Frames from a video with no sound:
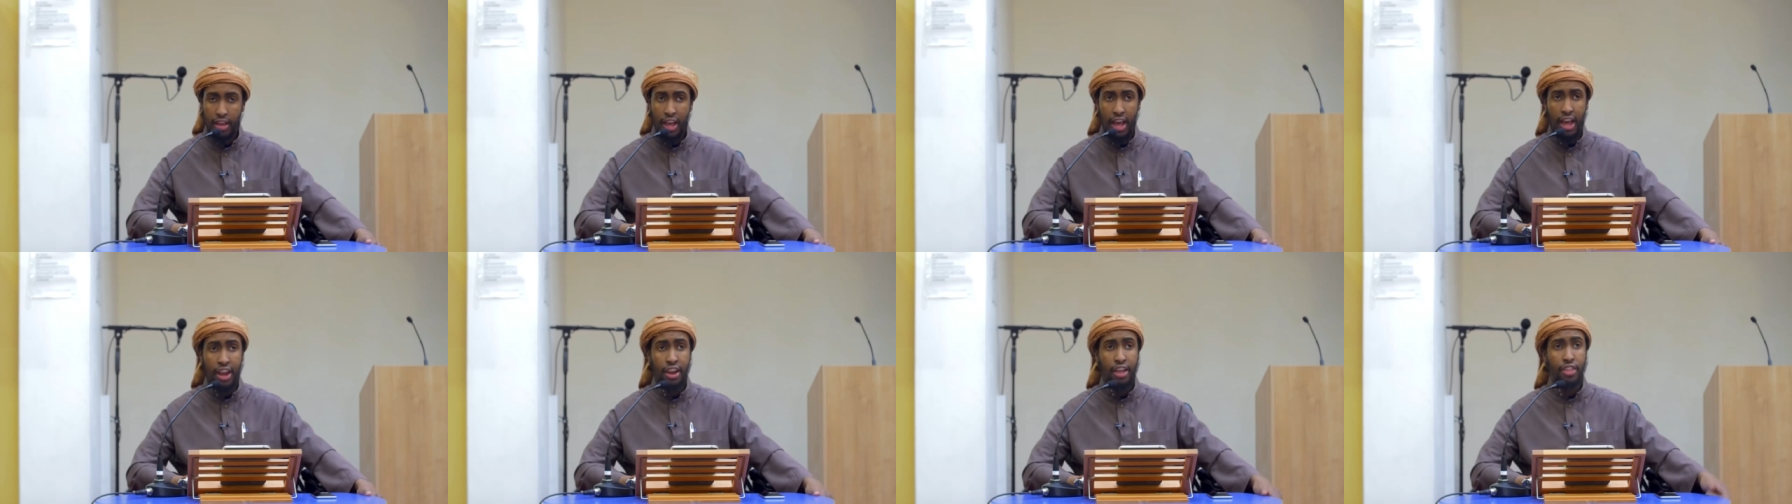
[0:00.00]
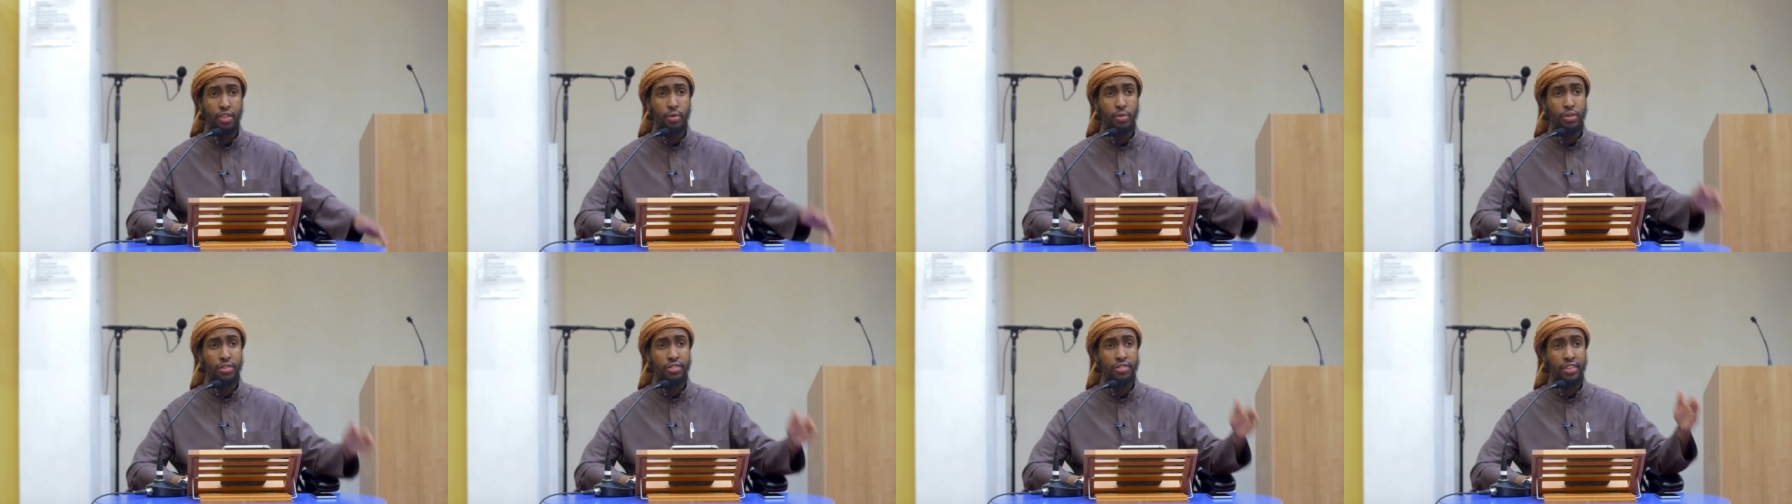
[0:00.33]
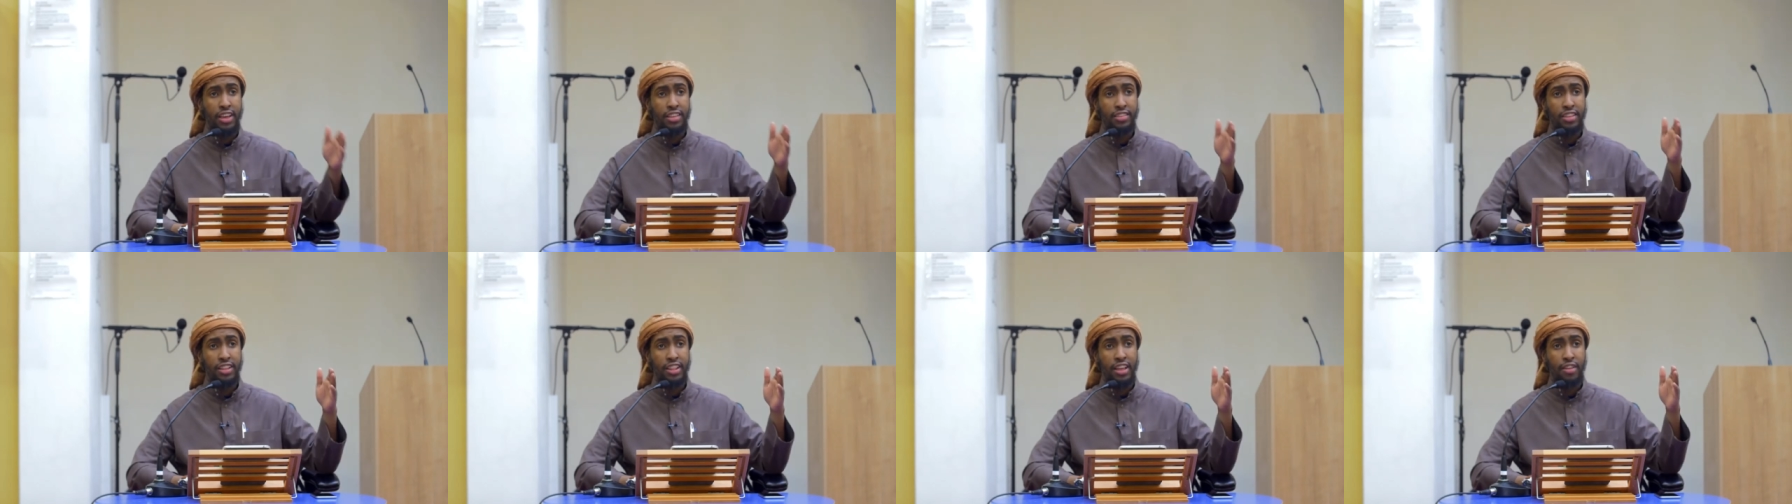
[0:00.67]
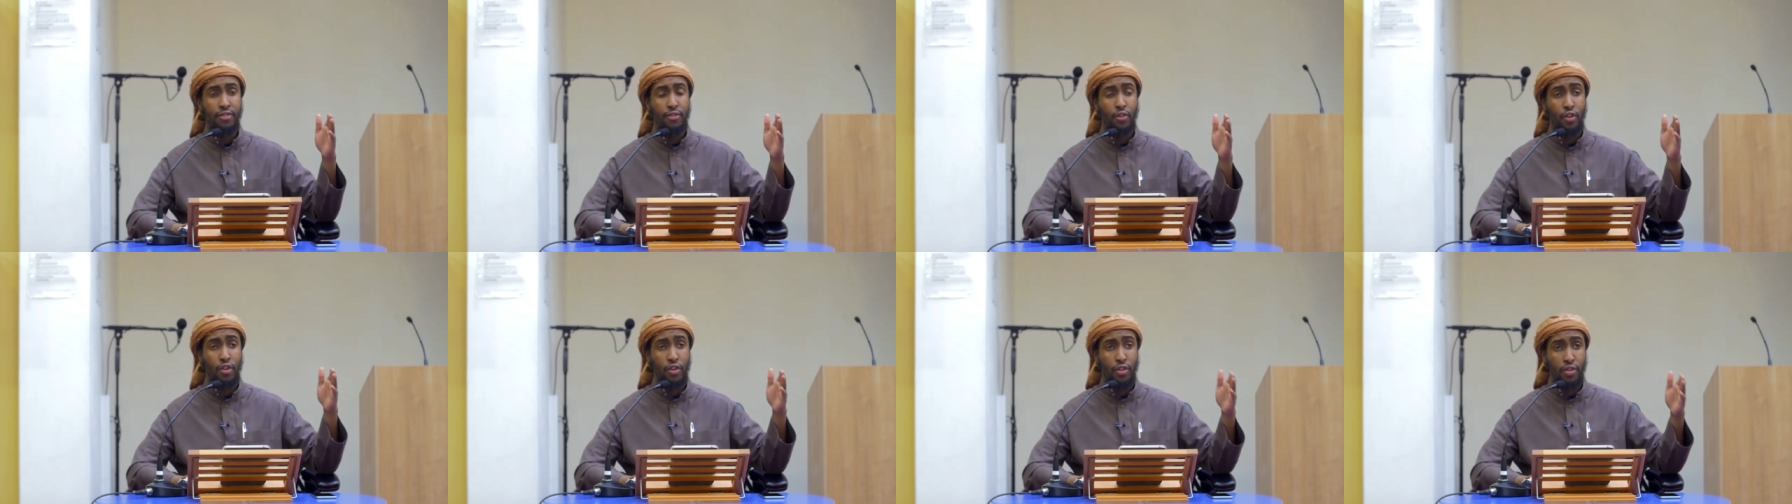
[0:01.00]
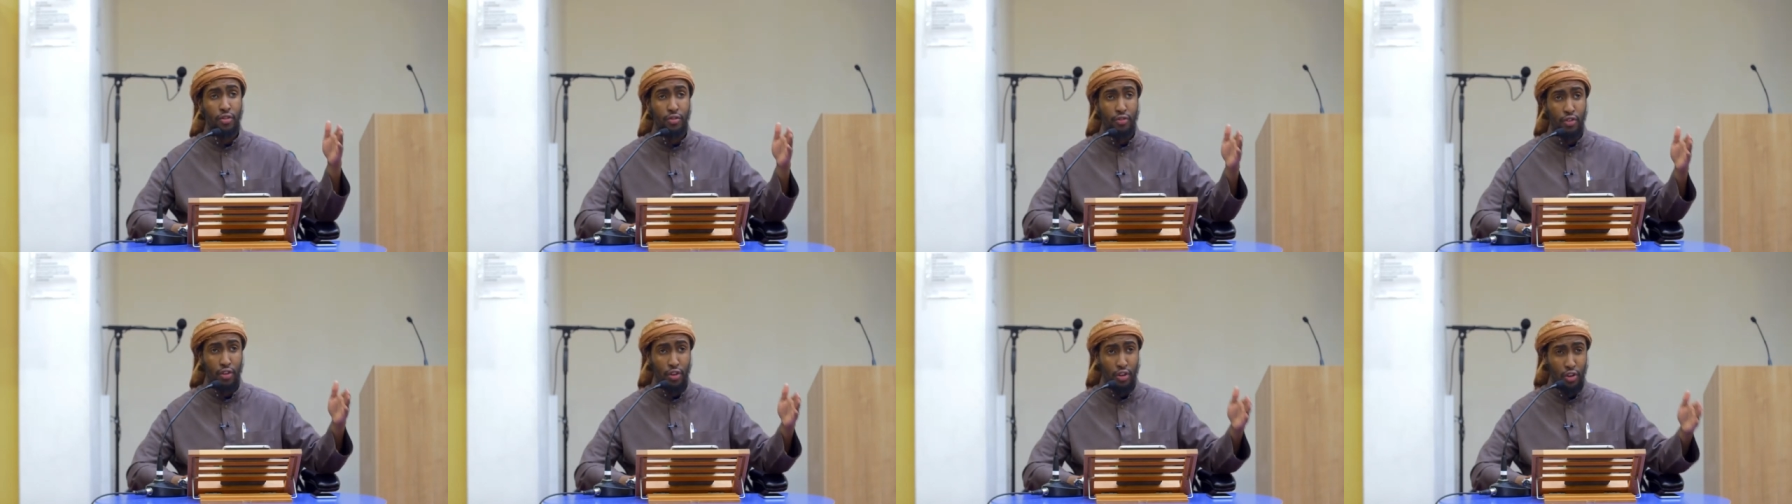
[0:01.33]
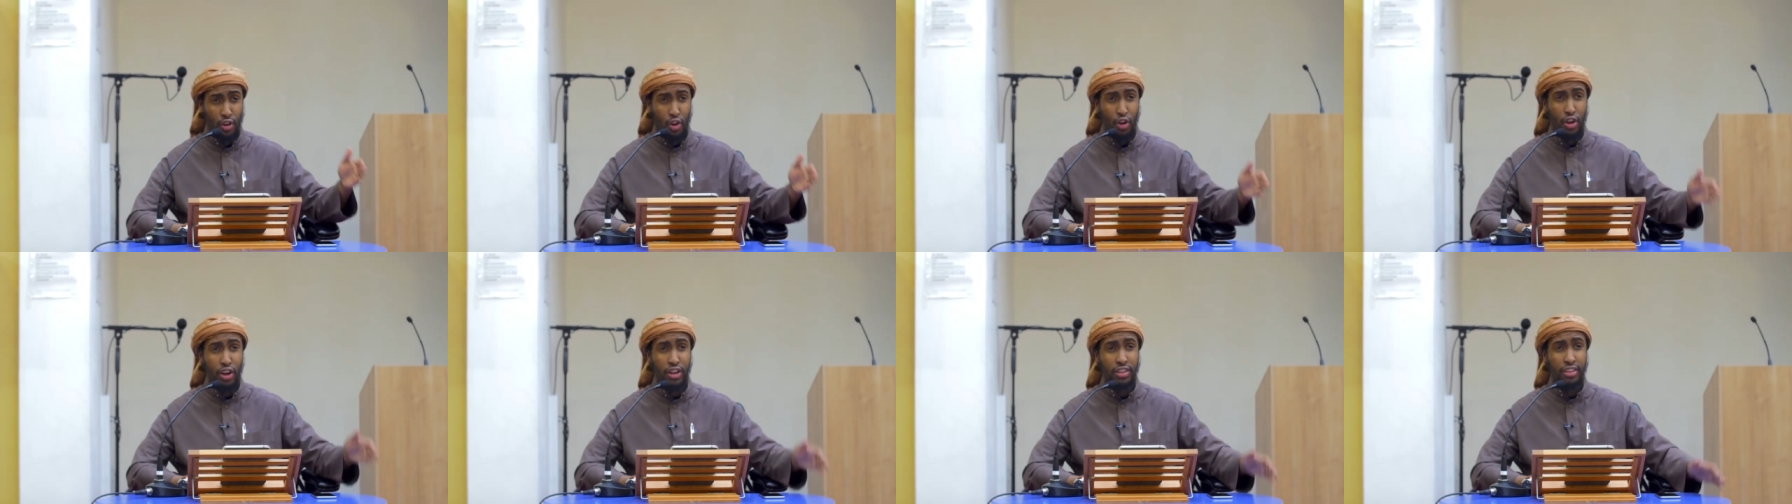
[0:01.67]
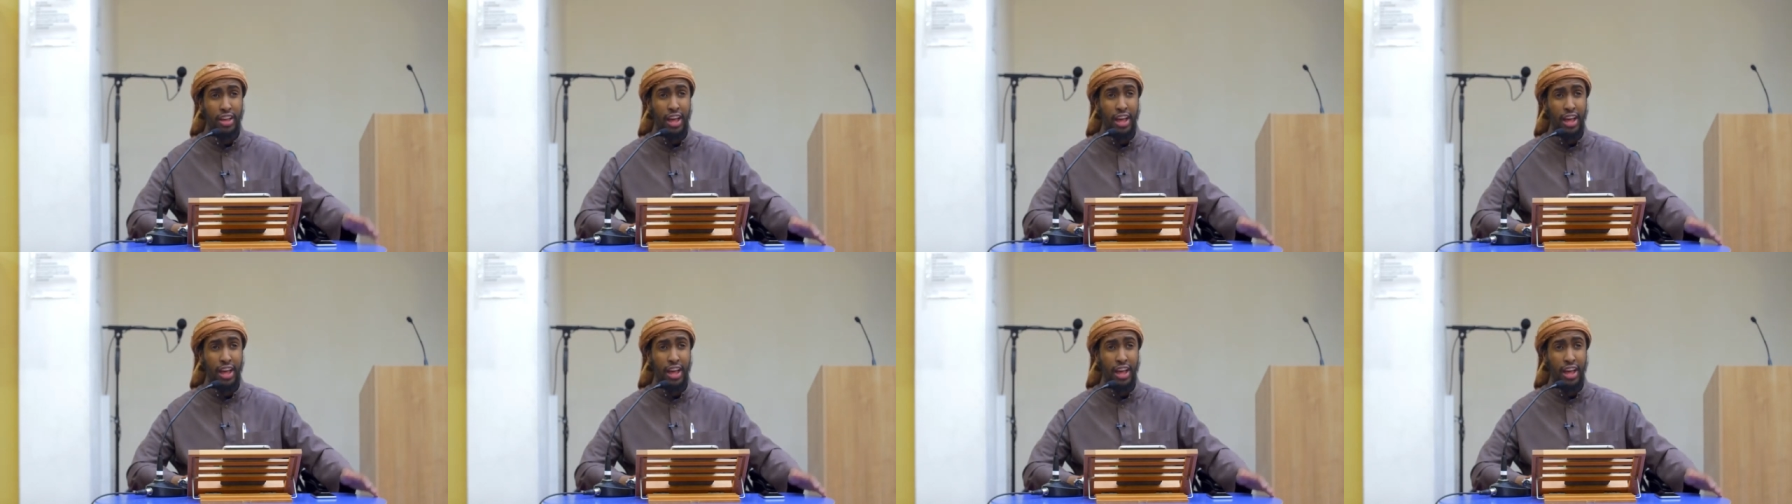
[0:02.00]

Another one stays in there for, for a longer